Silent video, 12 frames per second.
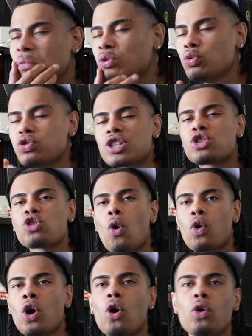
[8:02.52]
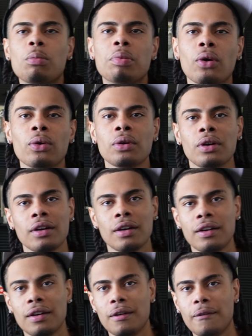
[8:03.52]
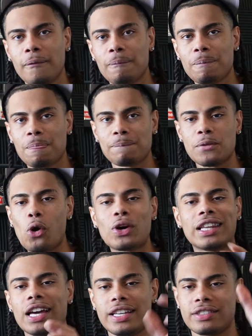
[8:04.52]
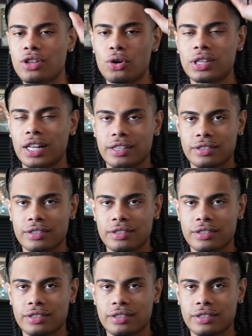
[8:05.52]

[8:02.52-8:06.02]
Yus is so cold, bro. No glaze, no glaze.